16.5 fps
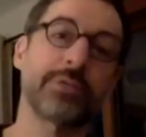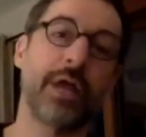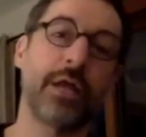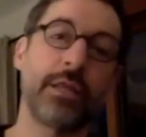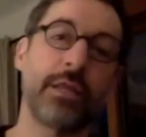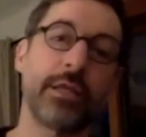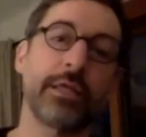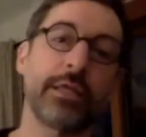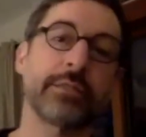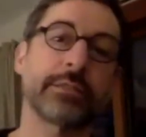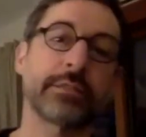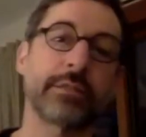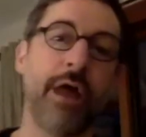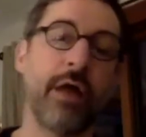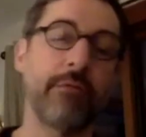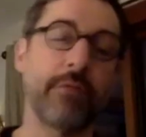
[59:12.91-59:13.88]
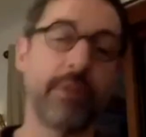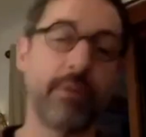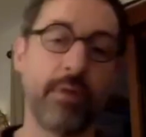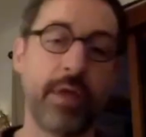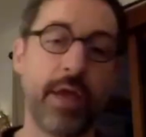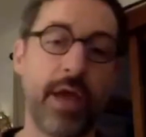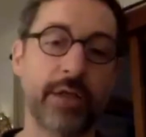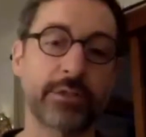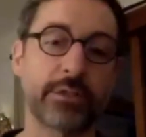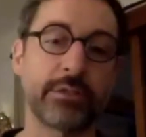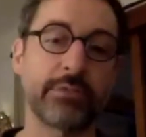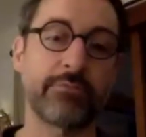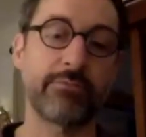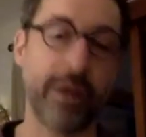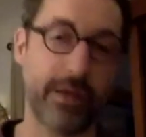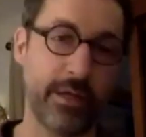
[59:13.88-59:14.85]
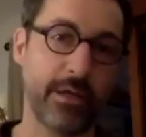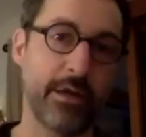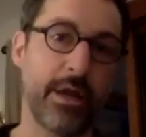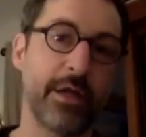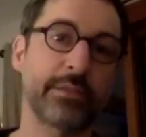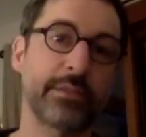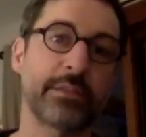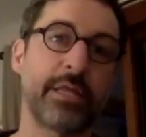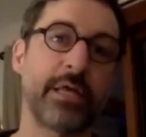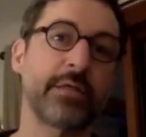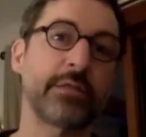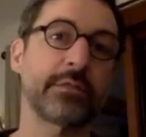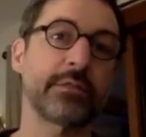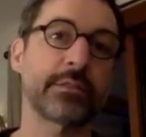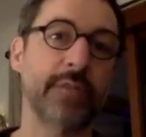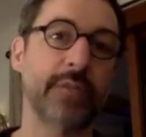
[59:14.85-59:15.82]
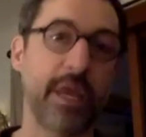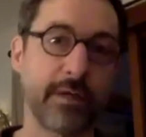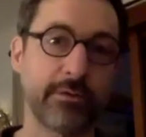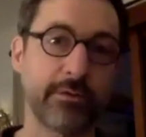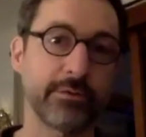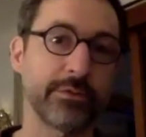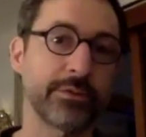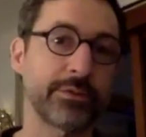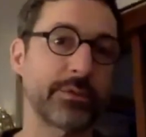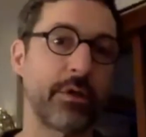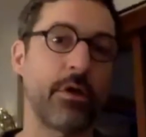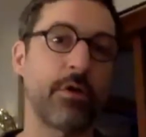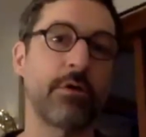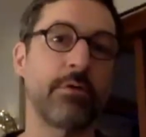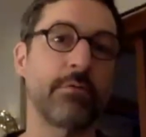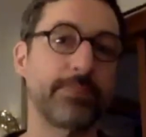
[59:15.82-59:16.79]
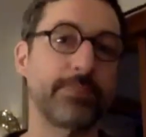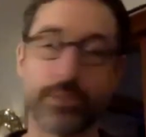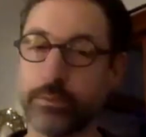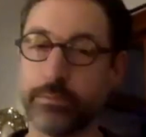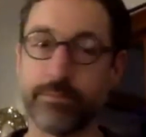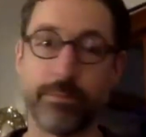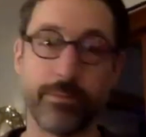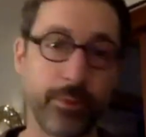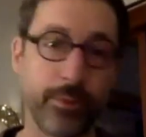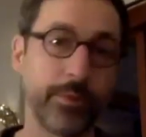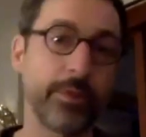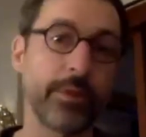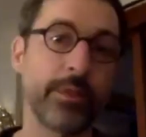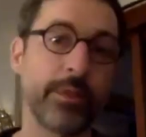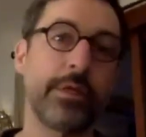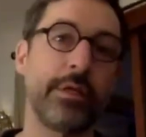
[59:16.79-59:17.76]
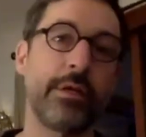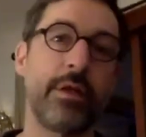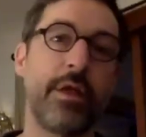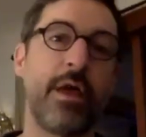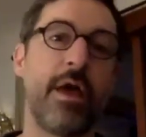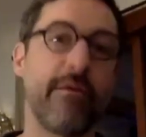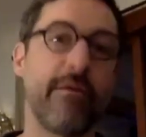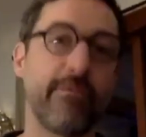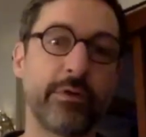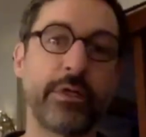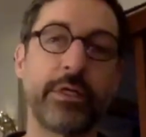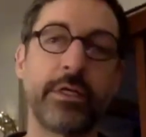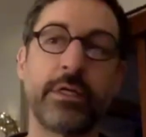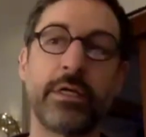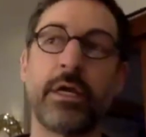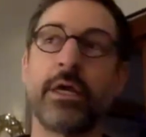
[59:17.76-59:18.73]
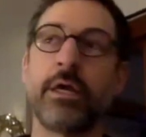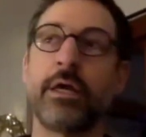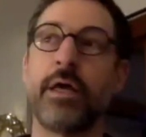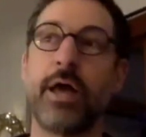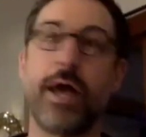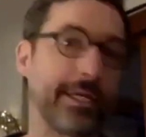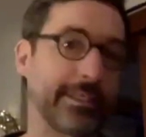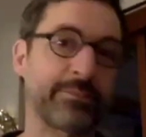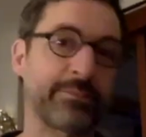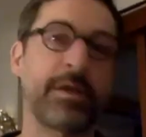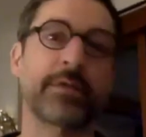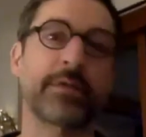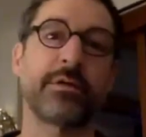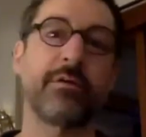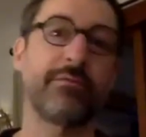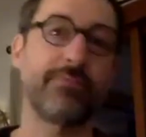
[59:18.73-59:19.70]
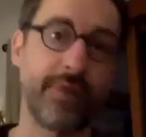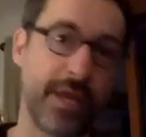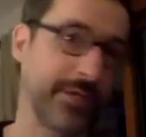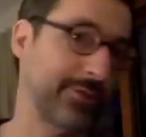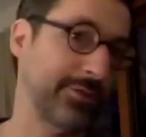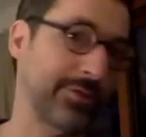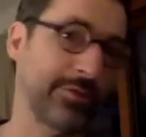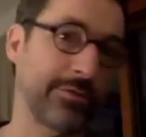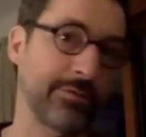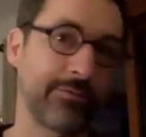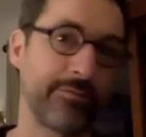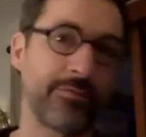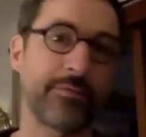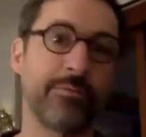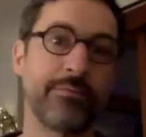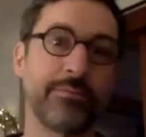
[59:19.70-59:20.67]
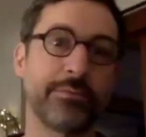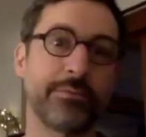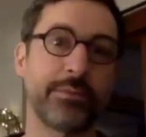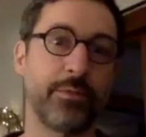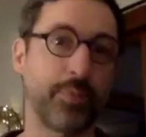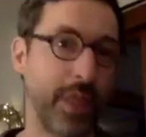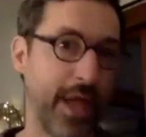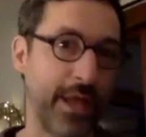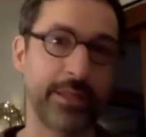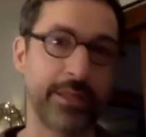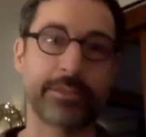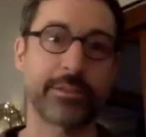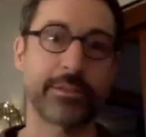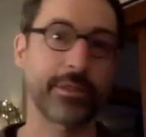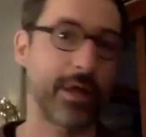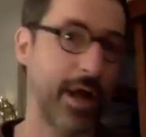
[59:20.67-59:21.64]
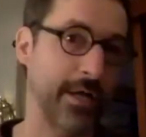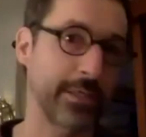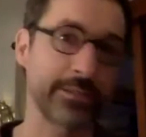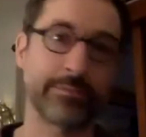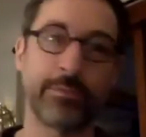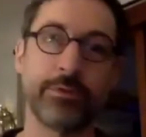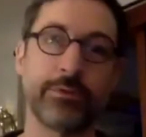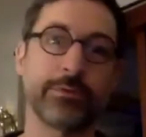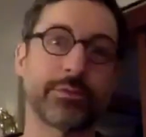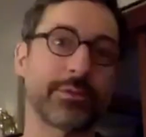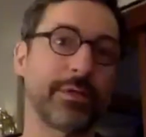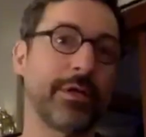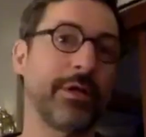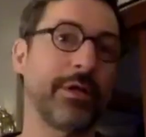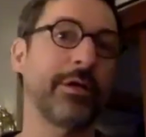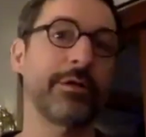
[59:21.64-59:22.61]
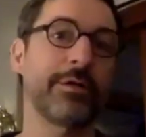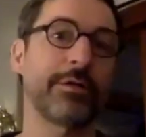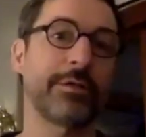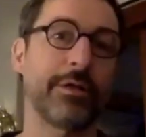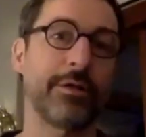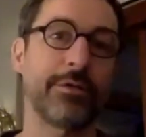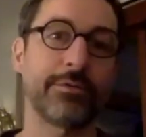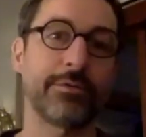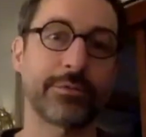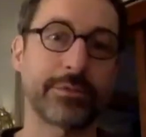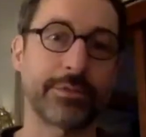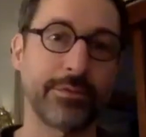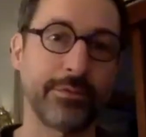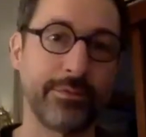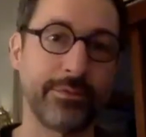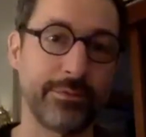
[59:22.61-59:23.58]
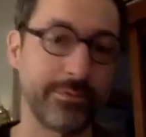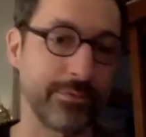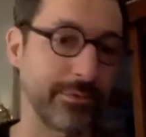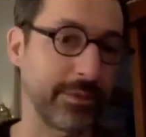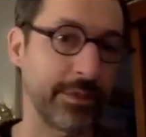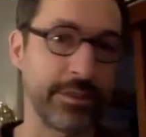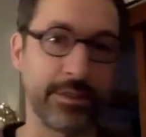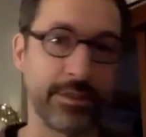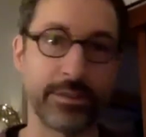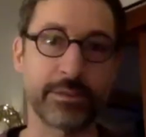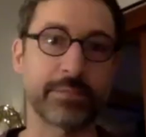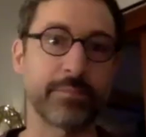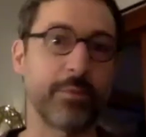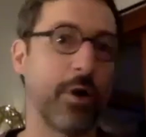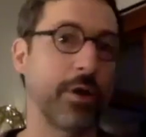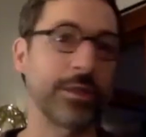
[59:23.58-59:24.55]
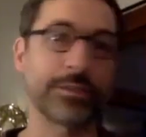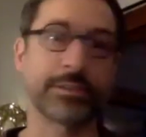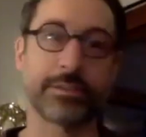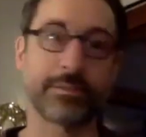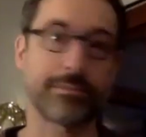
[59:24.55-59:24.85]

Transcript: I think it's time that we actually recognize that cycles are observable in every aspect of nature, from the planets, the cosmos, to the smallest,